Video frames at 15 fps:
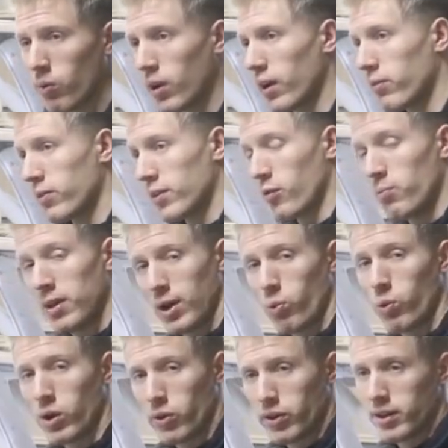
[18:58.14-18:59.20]
if it's MIG
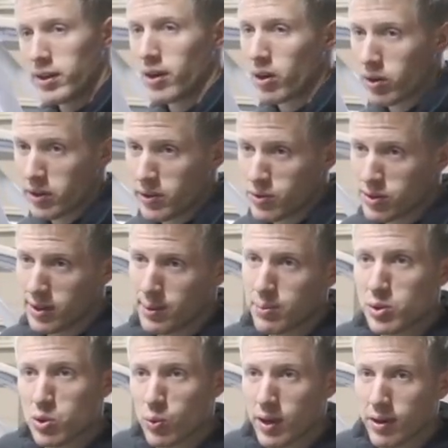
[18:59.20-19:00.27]
welded, are usually
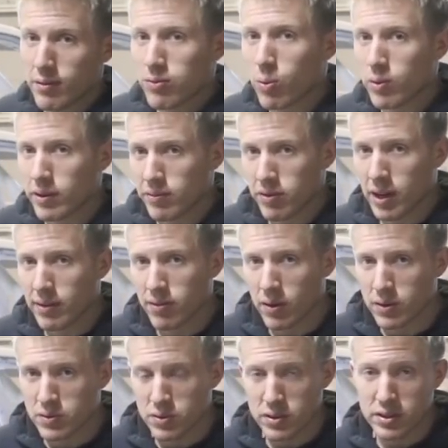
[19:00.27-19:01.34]
between
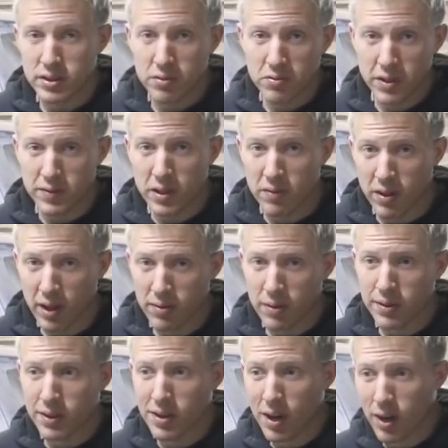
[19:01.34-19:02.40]
$4,500 to
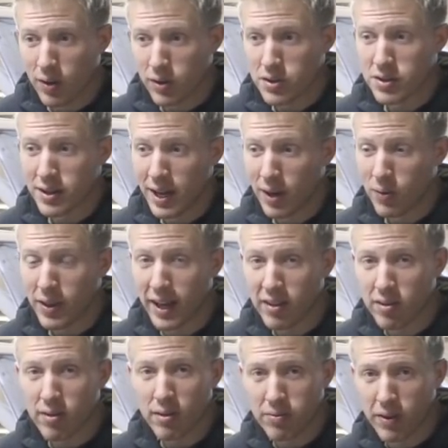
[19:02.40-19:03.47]
$5,500. Now
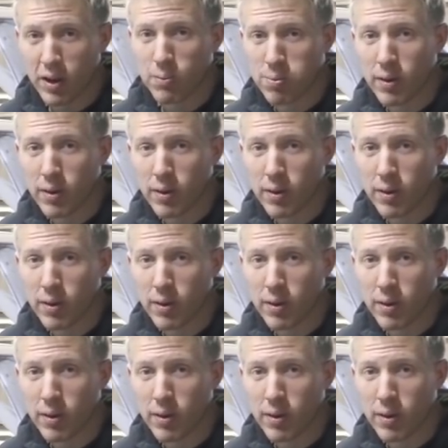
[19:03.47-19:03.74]
that's a fair